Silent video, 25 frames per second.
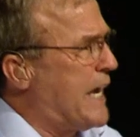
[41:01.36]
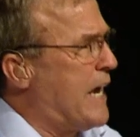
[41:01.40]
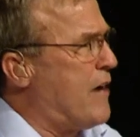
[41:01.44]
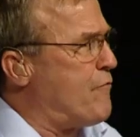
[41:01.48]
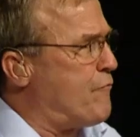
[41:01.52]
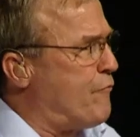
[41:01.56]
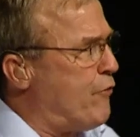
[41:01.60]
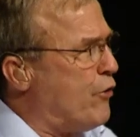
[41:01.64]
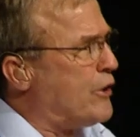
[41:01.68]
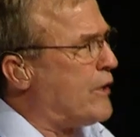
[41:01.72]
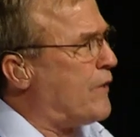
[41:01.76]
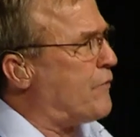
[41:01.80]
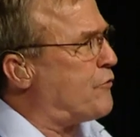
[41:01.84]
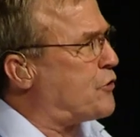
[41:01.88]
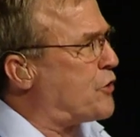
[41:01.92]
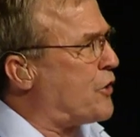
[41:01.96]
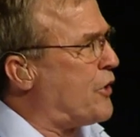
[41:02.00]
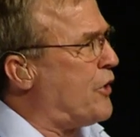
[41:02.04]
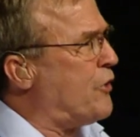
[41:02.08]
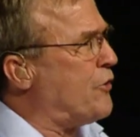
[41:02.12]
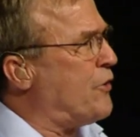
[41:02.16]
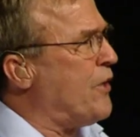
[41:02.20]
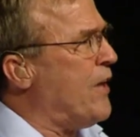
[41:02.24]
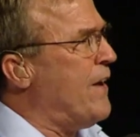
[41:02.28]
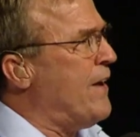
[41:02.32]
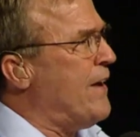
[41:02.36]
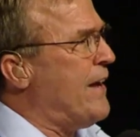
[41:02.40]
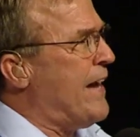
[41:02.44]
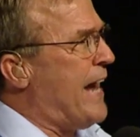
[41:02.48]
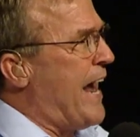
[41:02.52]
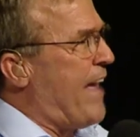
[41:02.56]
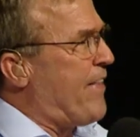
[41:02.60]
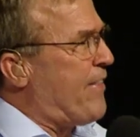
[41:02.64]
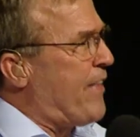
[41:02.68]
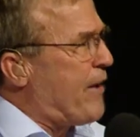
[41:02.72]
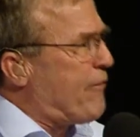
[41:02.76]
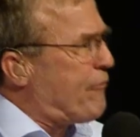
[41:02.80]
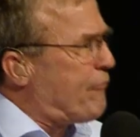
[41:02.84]
and full of truth,
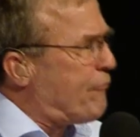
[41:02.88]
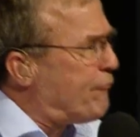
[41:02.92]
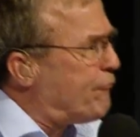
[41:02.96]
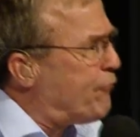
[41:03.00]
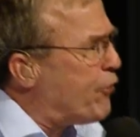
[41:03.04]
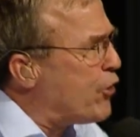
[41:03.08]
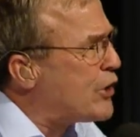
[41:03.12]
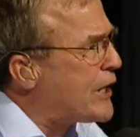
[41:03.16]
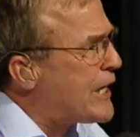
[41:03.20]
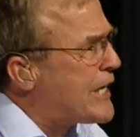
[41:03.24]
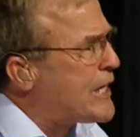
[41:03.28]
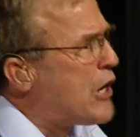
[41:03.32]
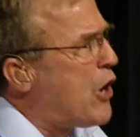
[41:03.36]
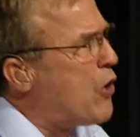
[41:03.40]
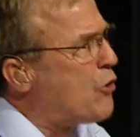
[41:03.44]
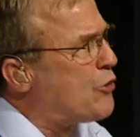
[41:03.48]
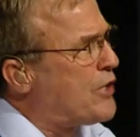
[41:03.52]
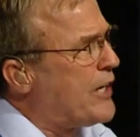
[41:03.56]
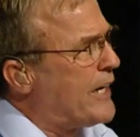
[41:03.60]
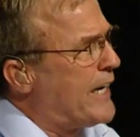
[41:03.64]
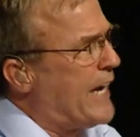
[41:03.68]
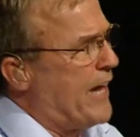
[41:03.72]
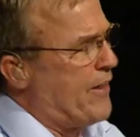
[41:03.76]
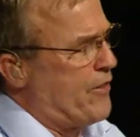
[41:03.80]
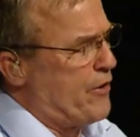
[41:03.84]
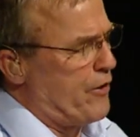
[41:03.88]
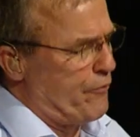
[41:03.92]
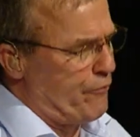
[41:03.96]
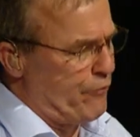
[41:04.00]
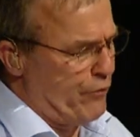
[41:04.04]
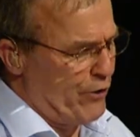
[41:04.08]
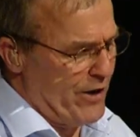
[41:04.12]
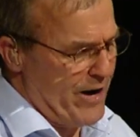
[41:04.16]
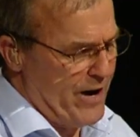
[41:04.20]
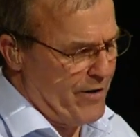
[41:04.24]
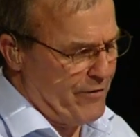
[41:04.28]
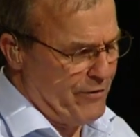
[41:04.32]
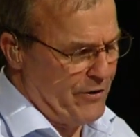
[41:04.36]
and they fully go together
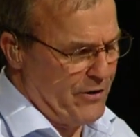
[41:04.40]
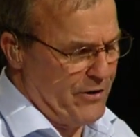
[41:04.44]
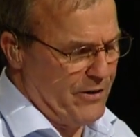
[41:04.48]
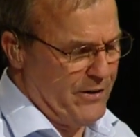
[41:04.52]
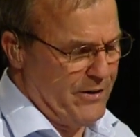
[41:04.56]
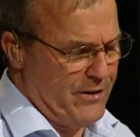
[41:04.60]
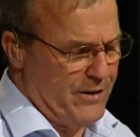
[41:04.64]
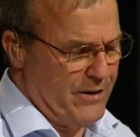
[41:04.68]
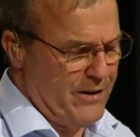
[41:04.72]
forever.